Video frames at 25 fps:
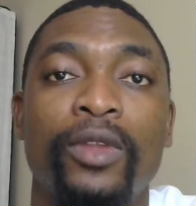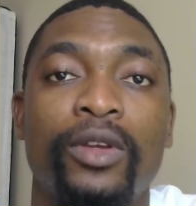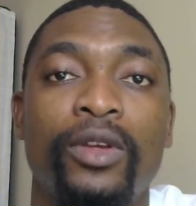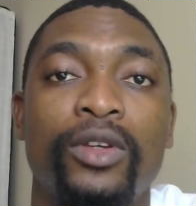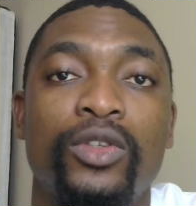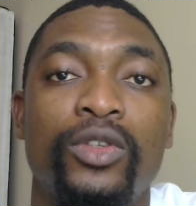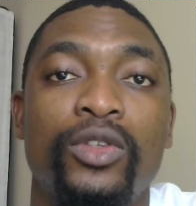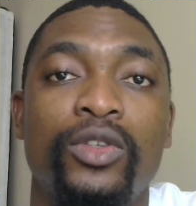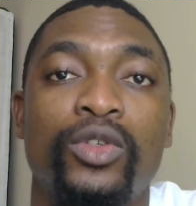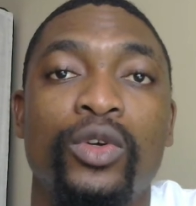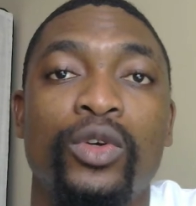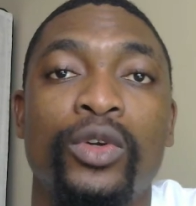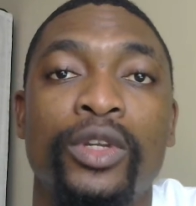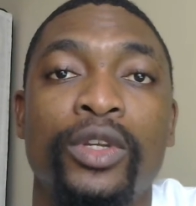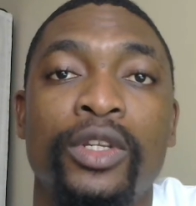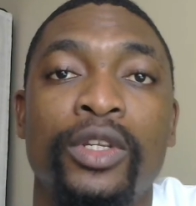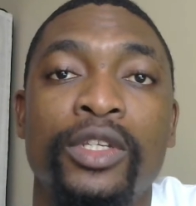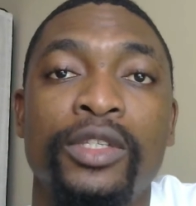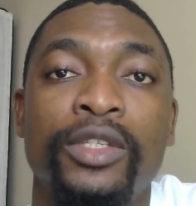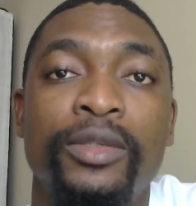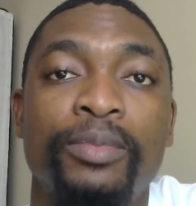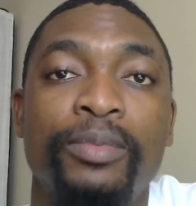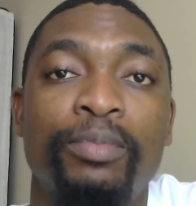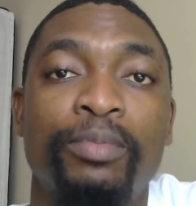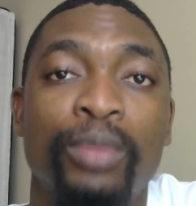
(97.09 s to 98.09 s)
So
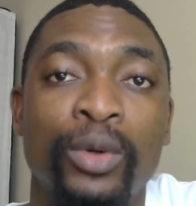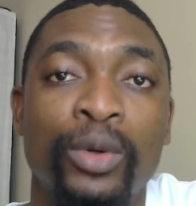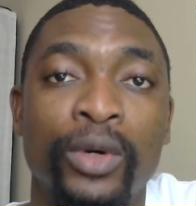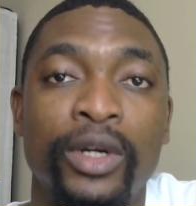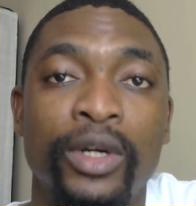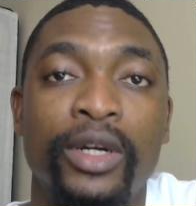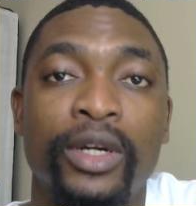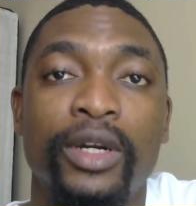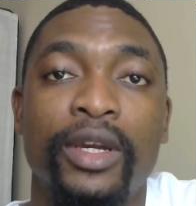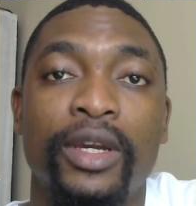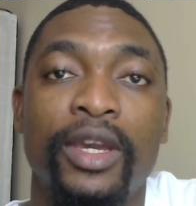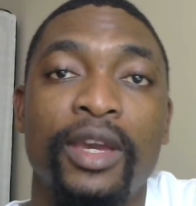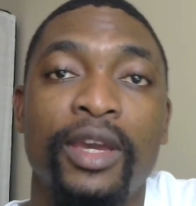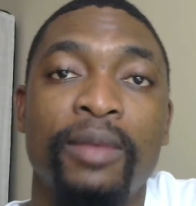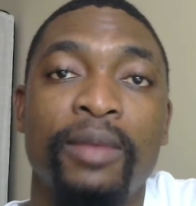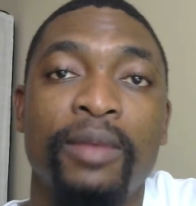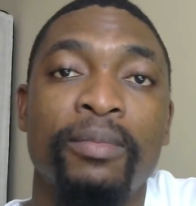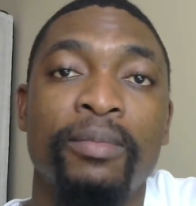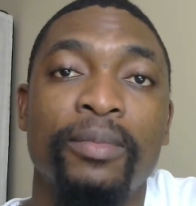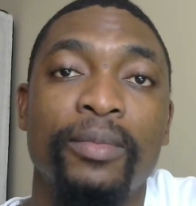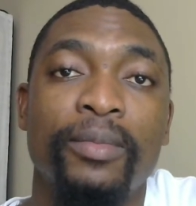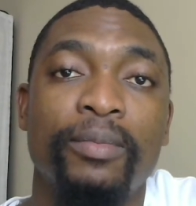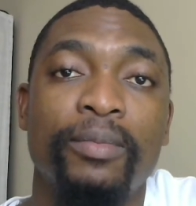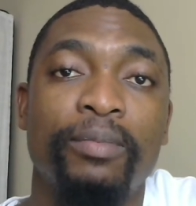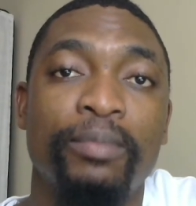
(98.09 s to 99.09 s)
this book
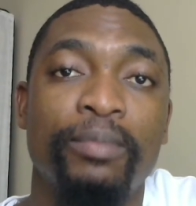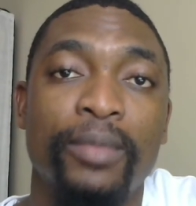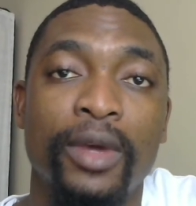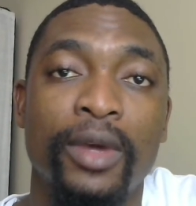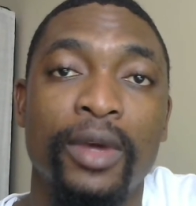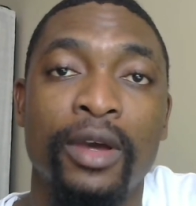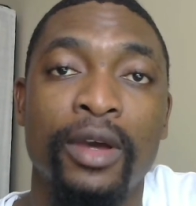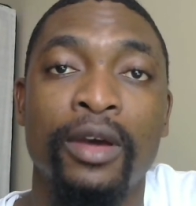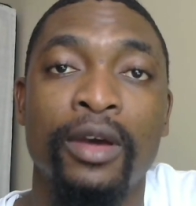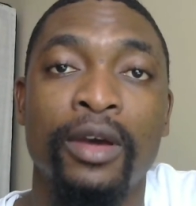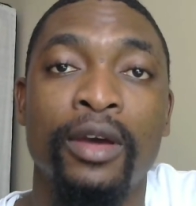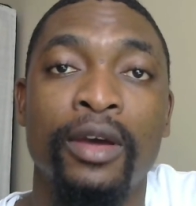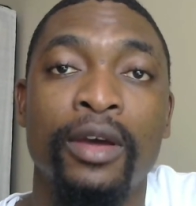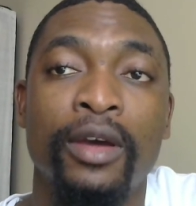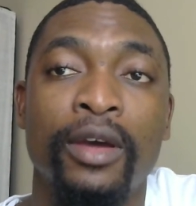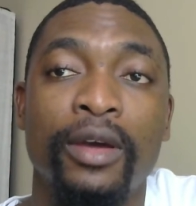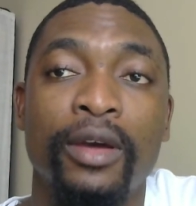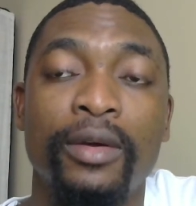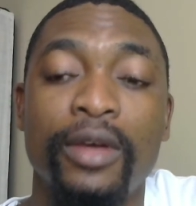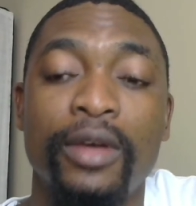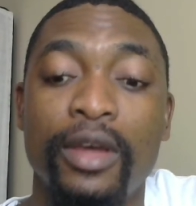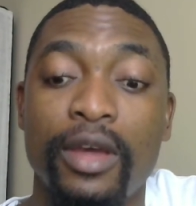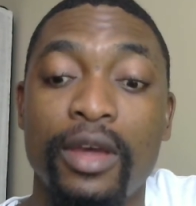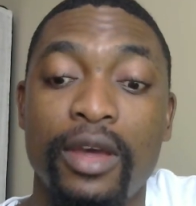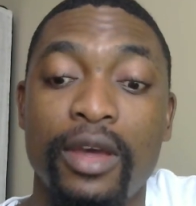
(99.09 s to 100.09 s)
came uh,
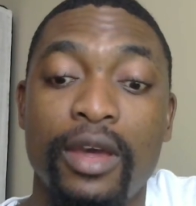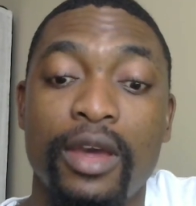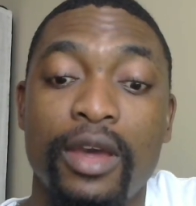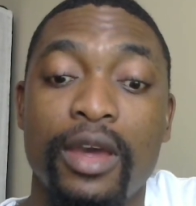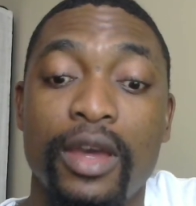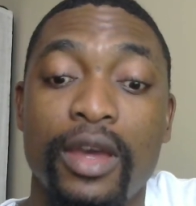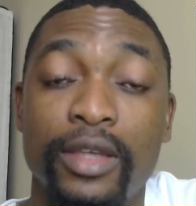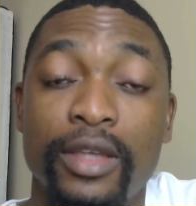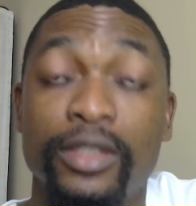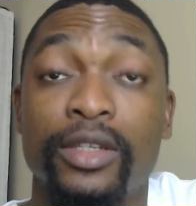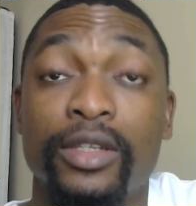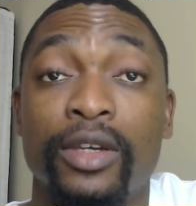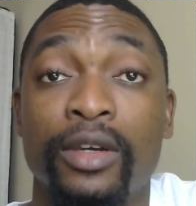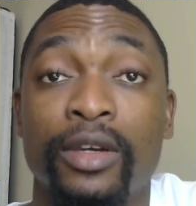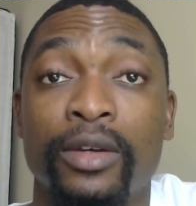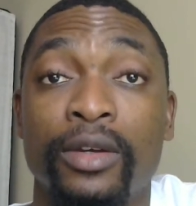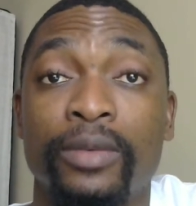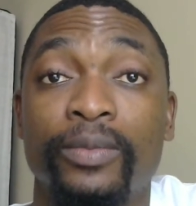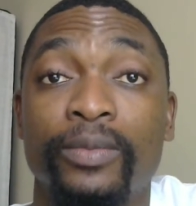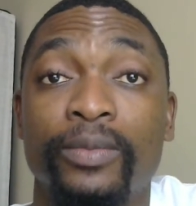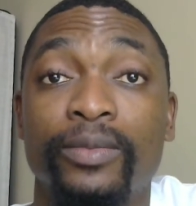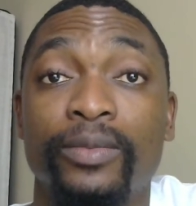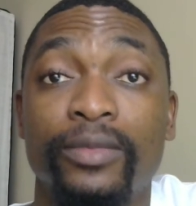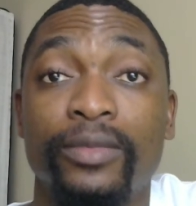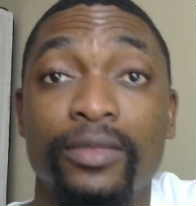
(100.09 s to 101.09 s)
as a
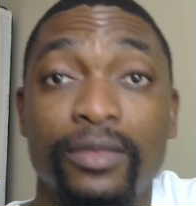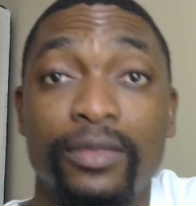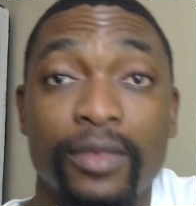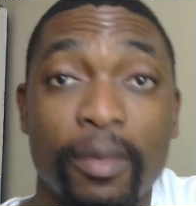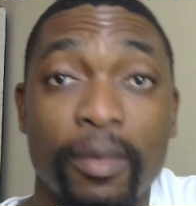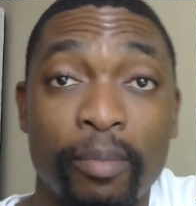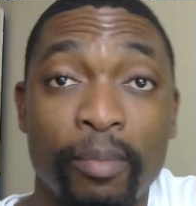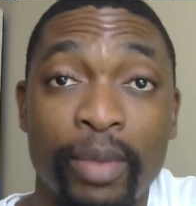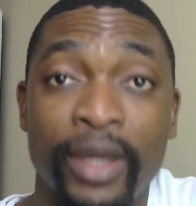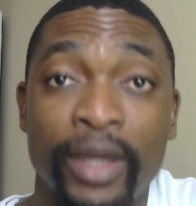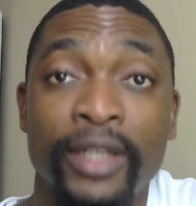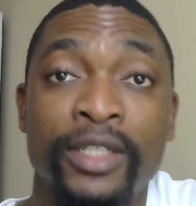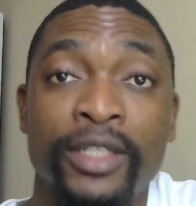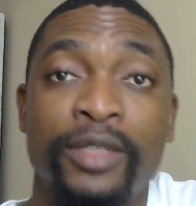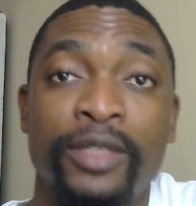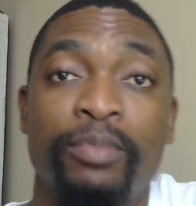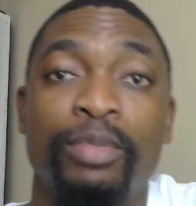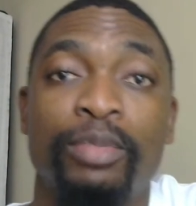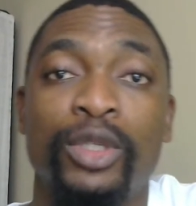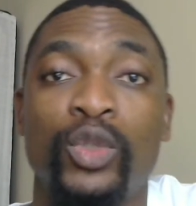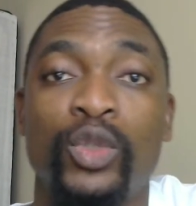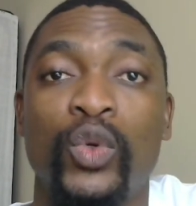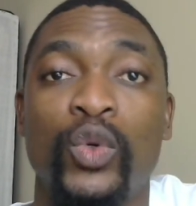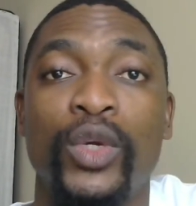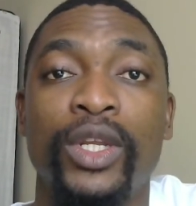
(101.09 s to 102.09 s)
bet
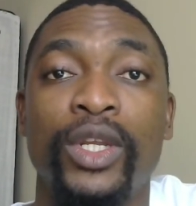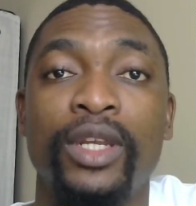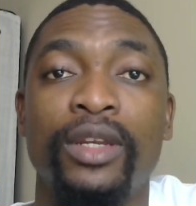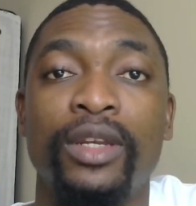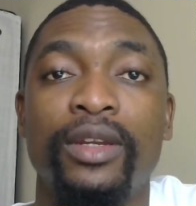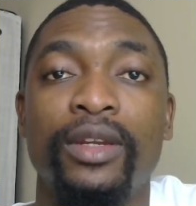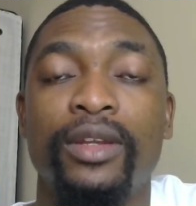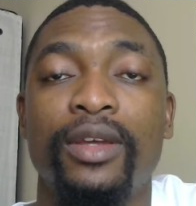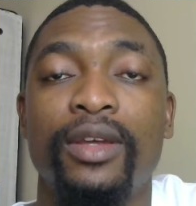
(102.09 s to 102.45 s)
between